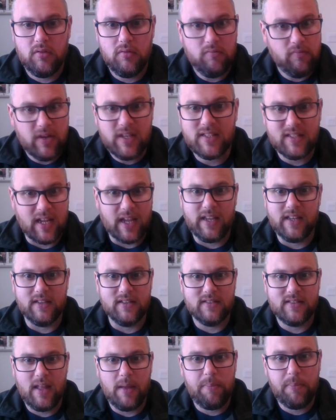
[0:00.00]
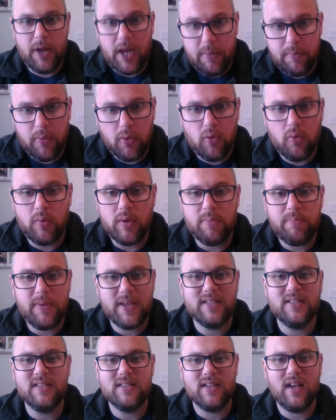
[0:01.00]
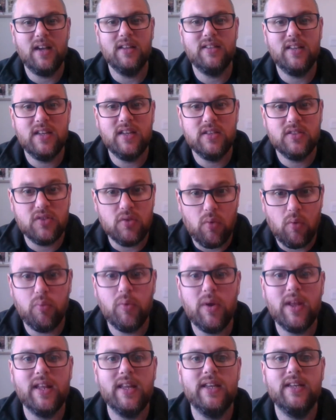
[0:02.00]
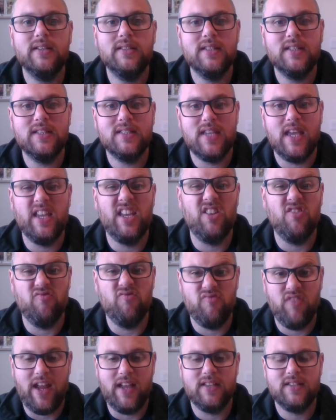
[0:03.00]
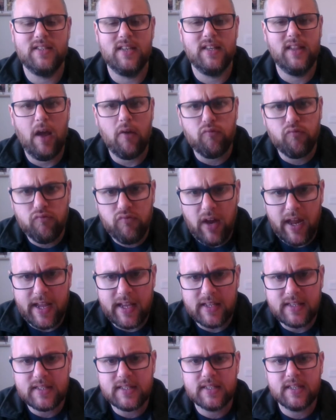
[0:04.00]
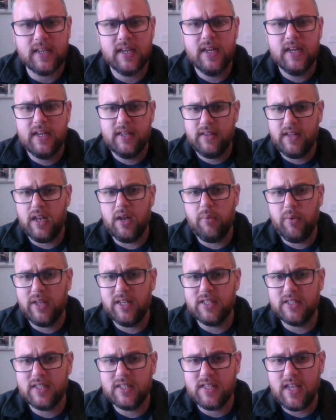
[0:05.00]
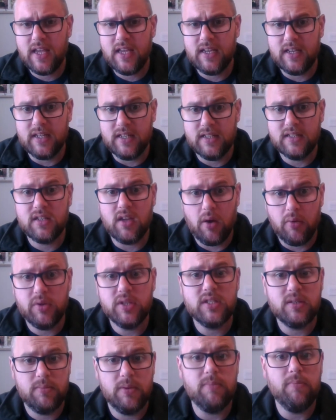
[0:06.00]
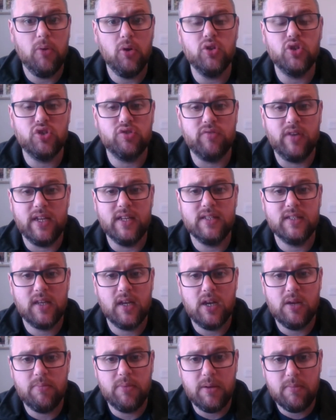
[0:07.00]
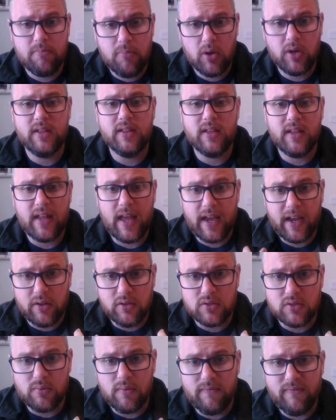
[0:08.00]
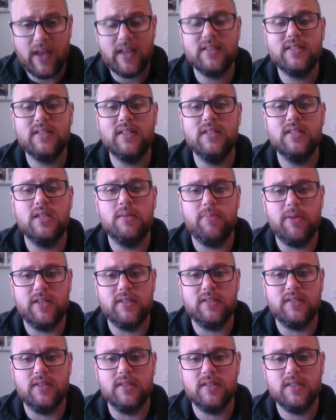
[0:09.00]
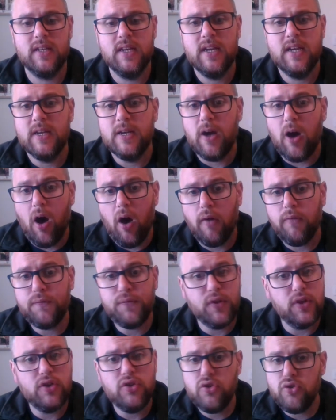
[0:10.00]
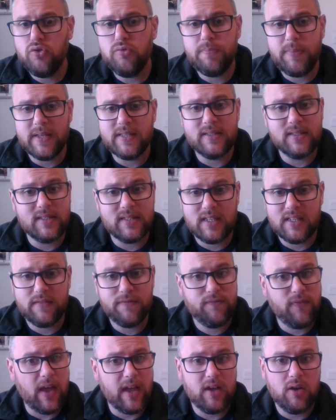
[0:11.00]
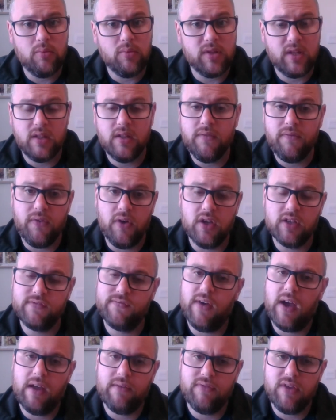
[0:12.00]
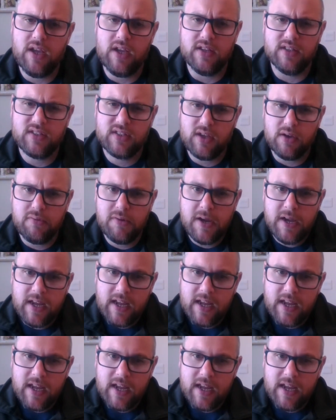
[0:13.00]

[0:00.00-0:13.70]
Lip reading: risk takers. They're people with business ideas who are willing to take a risk, and that risk that they're willing to take in is going to be monetary. It's going to be money that they're going to invest into the business. Often new businesses fail within the first 5 years, so